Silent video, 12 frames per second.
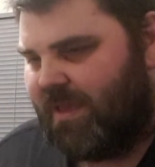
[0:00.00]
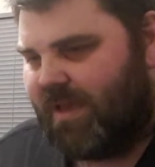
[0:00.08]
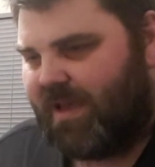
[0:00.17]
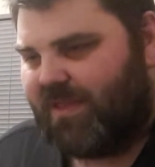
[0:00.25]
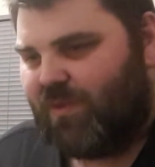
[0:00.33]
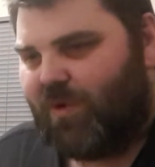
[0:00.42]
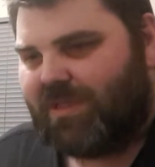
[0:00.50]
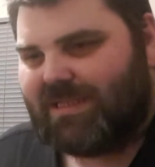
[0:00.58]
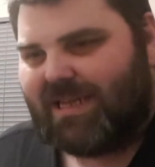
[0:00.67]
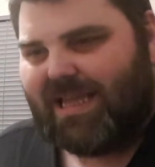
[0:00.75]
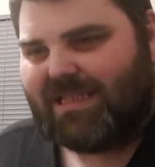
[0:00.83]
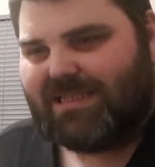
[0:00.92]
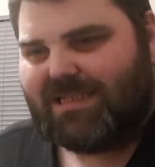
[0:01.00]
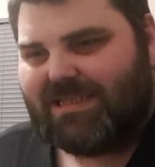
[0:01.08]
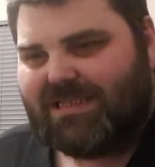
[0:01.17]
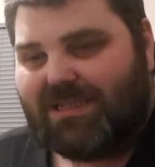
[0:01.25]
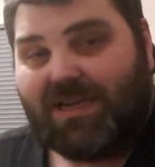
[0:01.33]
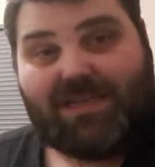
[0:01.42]
Wonderland
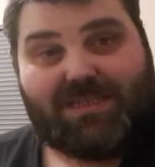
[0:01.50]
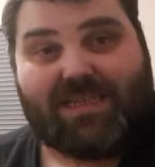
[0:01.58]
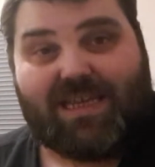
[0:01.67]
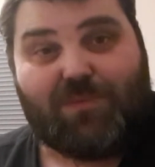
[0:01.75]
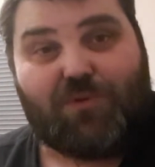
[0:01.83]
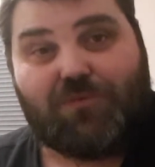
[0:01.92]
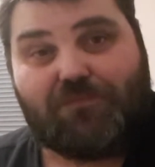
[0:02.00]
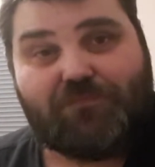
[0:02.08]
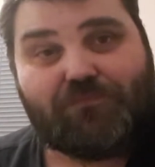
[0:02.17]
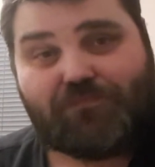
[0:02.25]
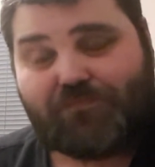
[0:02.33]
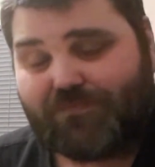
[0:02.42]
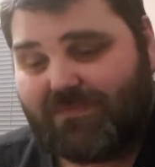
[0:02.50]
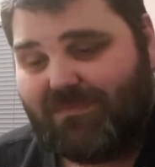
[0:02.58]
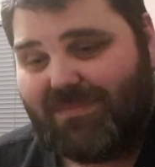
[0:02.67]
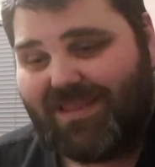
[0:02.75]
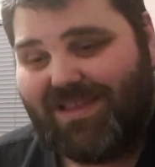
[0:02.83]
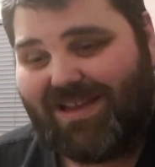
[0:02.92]
dining table,
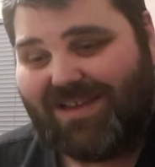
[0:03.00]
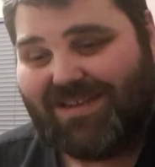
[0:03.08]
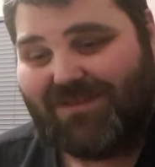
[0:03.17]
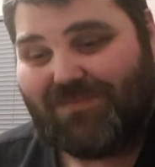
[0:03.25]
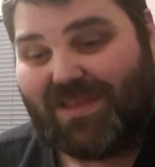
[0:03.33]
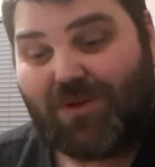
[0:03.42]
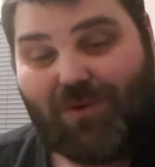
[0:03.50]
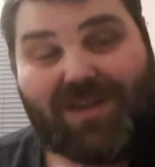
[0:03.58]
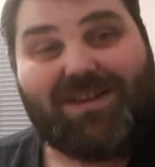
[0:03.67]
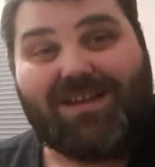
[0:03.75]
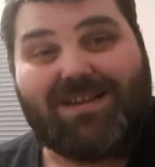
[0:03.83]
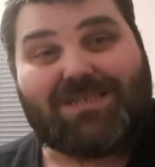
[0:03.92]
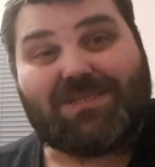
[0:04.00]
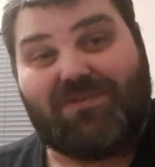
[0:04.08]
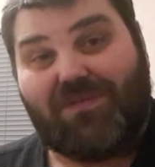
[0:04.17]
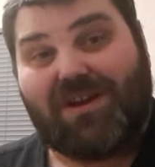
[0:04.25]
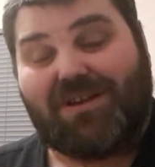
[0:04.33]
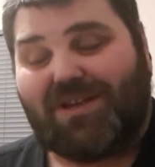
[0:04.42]
and they're quite nice. They're
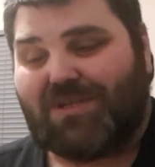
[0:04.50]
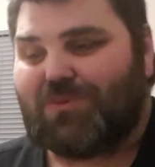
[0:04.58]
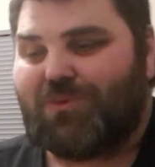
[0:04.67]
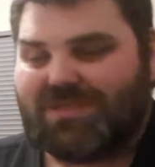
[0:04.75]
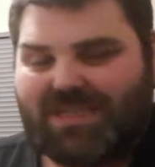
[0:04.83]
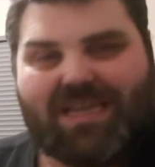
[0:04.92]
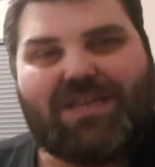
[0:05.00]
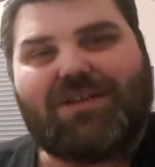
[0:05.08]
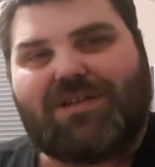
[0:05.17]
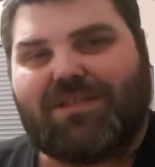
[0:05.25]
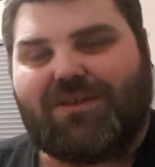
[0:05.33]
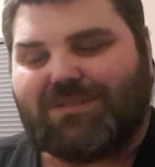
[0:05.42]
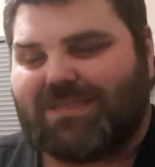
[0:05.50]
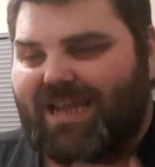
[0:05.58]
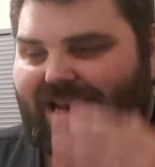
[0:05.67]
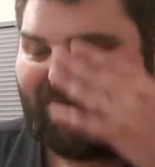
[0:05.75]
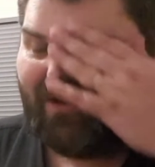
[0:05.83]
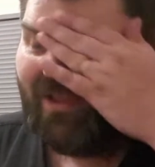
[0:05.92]
very nice. We'll take a look at those
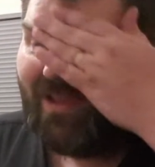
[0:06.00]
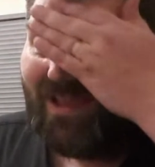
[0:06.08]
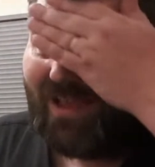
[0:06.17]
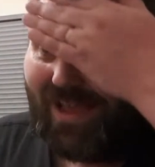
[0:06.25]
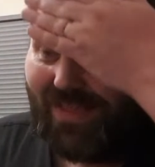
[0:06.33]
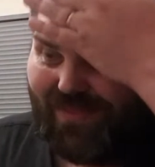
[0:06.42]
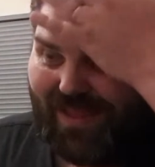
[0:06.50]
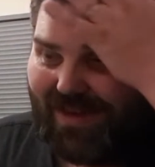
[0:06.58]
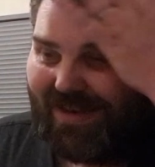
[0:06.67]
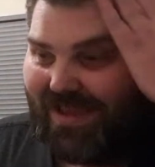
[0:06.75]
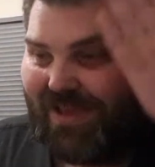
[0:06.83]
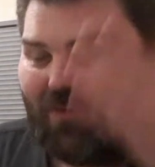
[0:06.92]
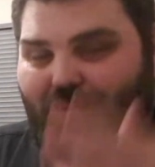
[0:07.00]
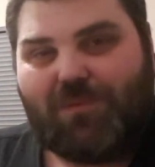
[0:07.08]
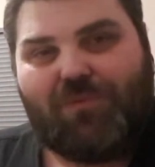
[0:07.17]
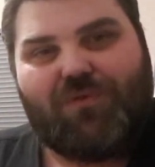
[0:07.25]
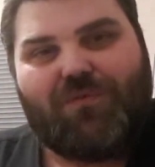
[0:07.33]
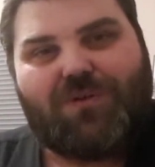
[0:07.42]
now, and then we'll
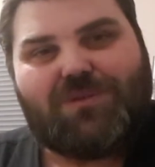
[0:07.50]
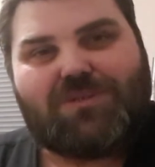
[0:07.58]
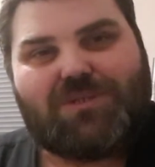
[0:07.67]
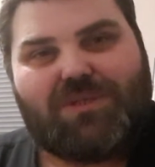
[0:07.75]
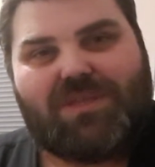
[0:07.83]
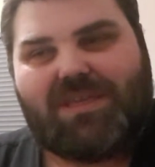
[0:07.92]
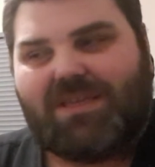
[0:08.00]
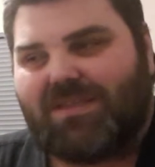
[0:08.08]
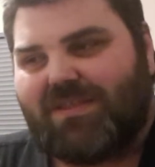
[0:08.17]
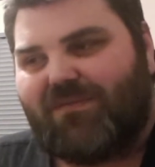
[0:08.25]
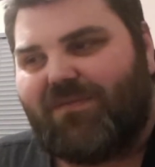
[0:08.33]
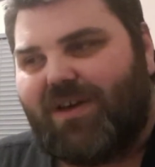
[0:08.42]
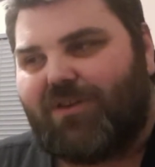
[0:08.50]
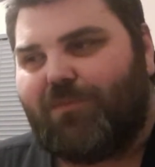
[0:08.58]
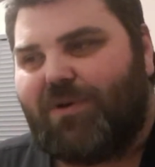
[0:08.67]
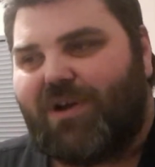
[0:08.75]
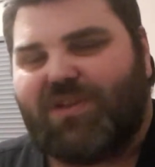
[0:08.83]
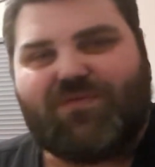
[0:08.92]
move on to the final
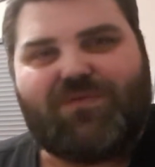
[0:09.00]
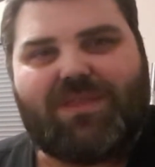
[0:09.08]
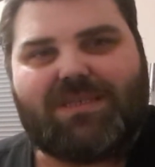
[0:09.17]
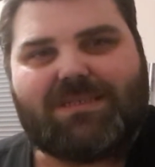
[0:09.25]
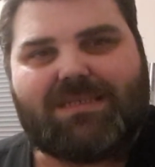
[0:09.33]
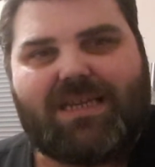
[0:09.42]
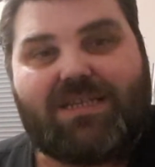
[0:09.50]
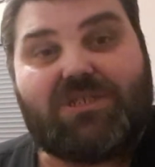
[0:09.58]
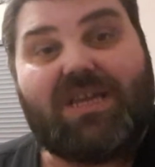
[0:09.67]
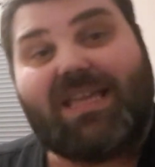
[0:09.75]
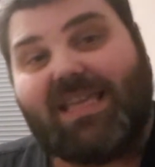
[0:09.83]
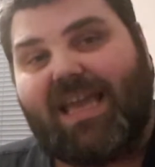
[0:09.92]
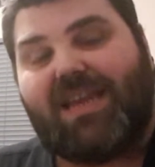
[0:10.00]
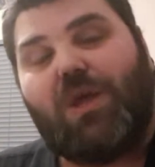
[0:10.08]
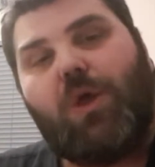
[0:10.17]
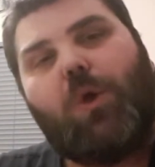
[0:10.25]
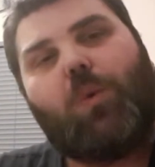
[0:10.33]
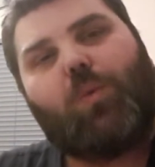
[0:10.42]
parts for this stage. Again,
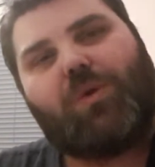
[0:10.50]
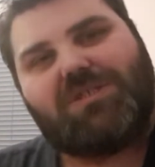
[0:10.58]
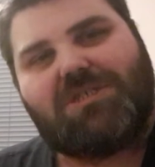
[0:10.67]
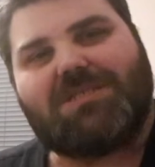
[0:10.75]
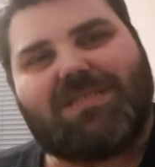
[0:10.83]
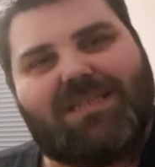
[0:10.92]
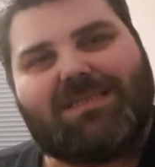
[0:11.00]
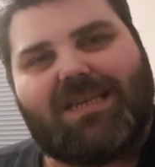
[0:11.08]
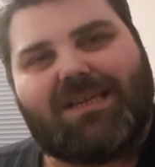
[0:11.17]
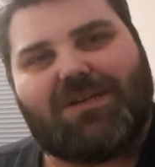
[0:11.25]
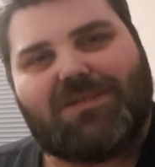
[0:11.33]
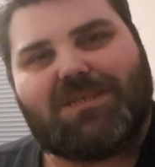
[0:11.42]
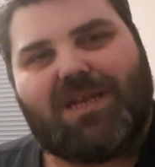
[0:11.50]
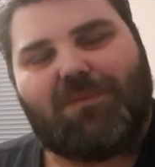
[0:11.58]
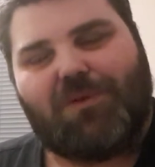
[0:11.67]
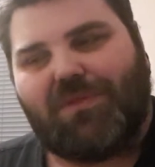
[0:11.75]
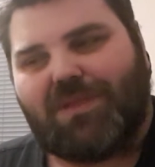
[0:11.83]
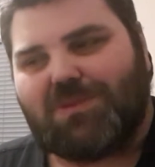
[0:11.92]
we're just going to take our time
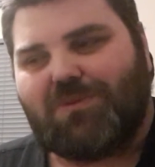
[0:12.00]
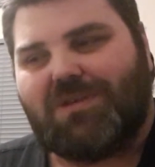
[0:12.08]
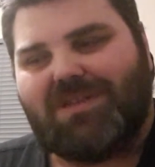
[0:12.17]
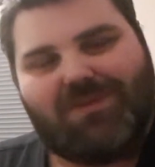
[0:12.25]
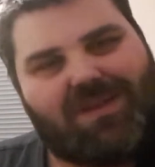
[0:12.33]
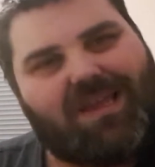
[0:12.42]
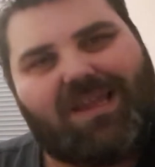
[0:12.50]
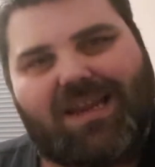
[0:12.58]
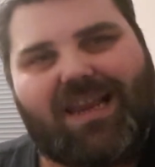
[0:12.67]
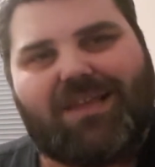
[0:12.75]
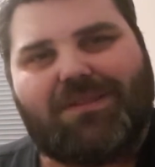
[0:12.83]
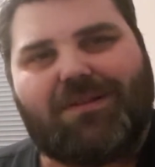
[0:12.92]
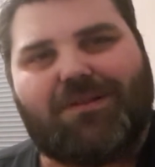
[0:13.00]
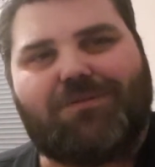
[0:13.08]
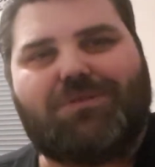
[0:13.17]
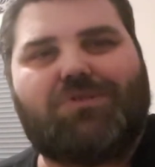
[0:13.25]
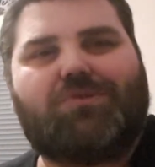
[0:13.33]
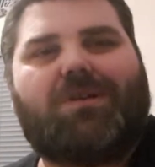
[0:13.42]
on this one and allow the glue
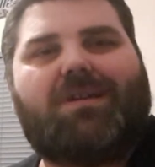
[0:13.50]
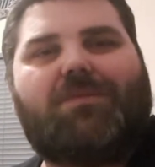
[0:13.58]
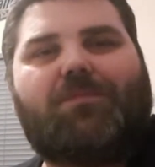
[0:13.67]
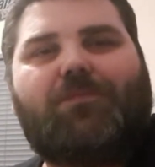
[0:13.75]
to dry.